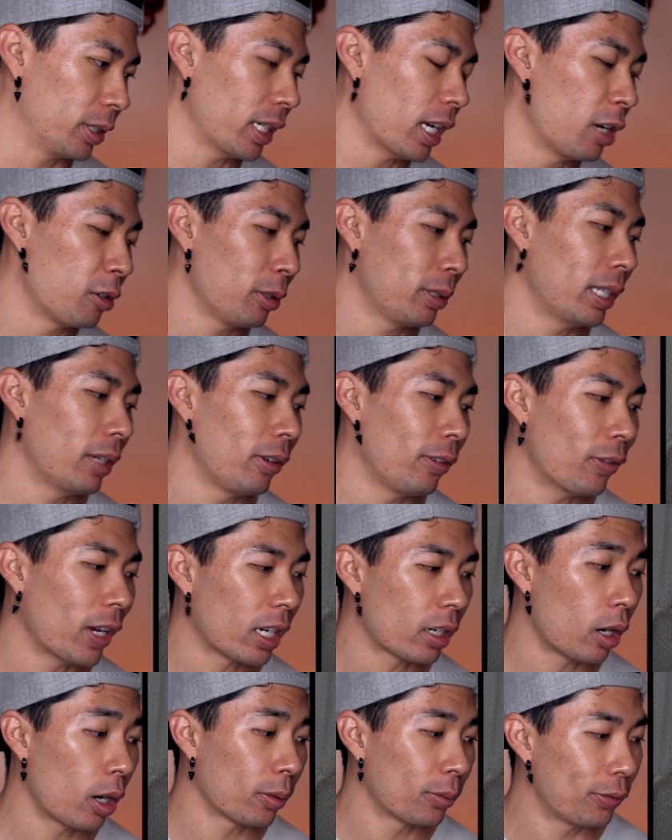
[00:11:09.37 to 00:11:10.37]
175
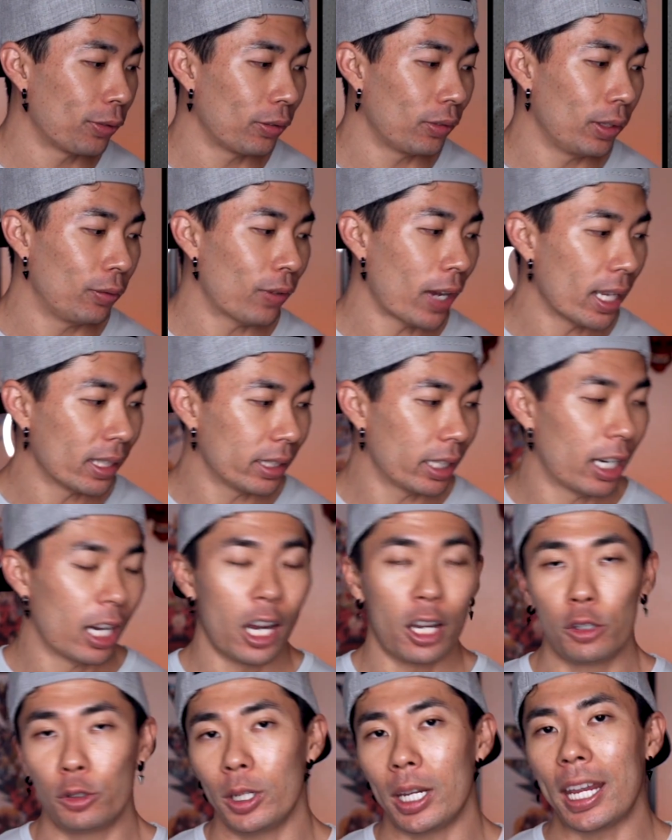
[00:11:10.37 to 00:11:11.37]
carbs, 50 fats,
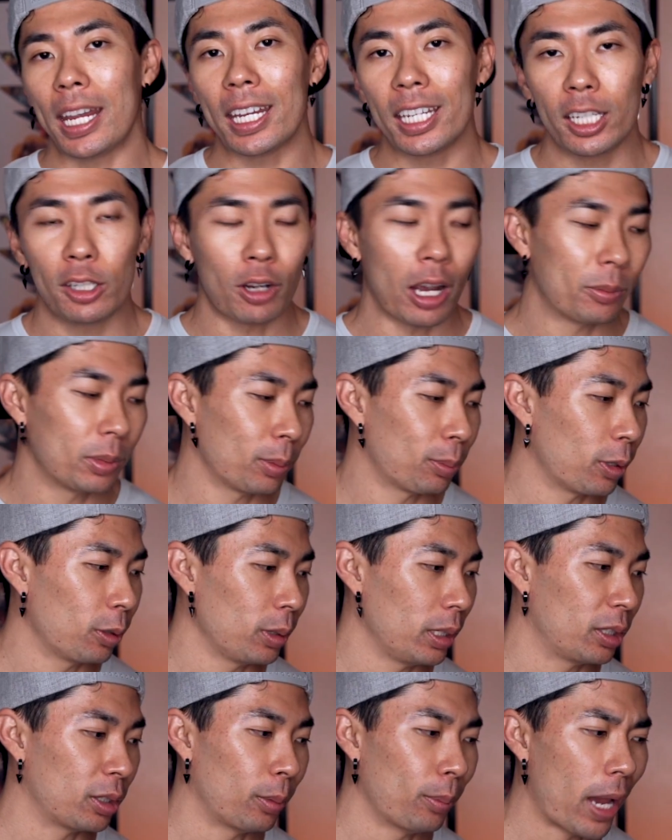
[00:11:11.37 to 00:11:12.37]
180 grams of
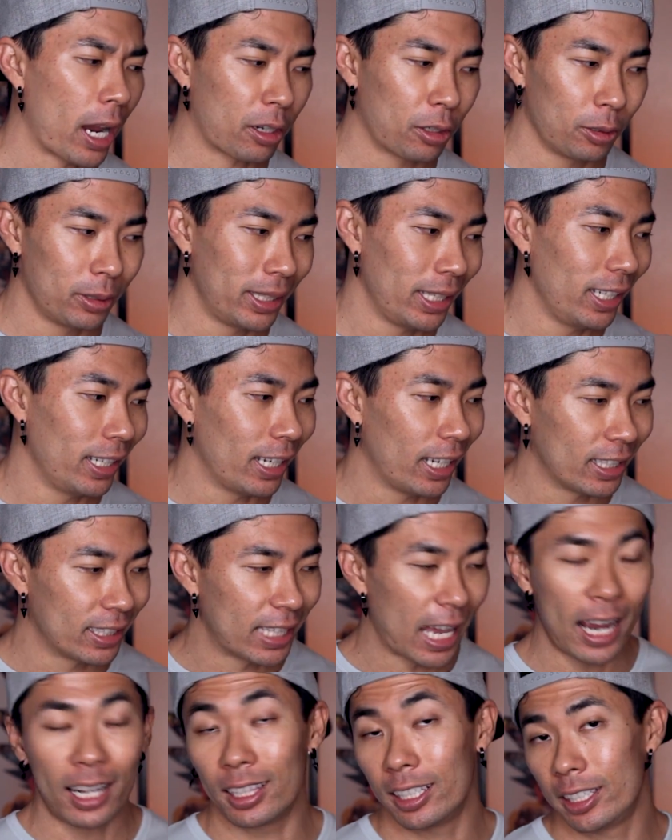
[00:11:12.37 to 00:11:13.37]
protein. So macros stayed
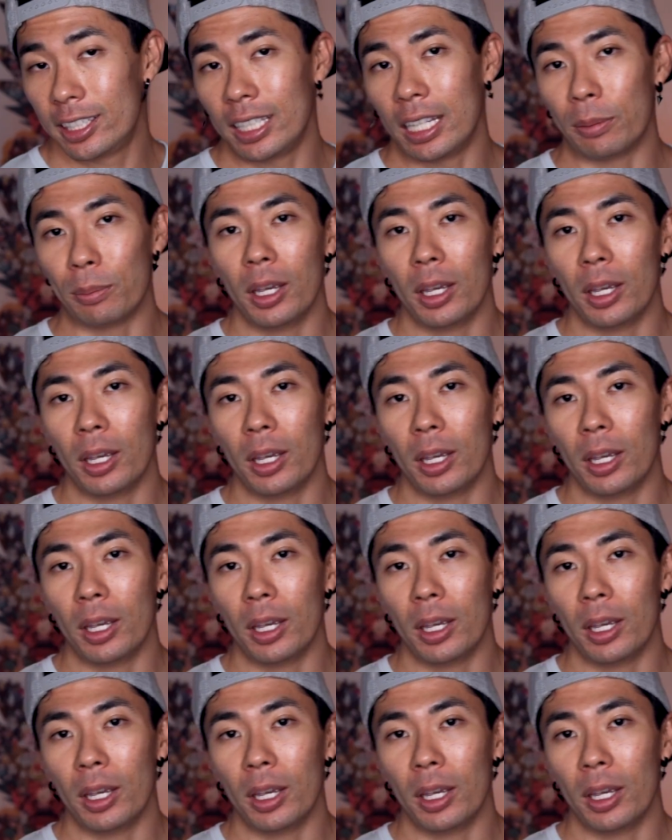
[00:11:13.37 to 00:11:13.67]
exactly the same.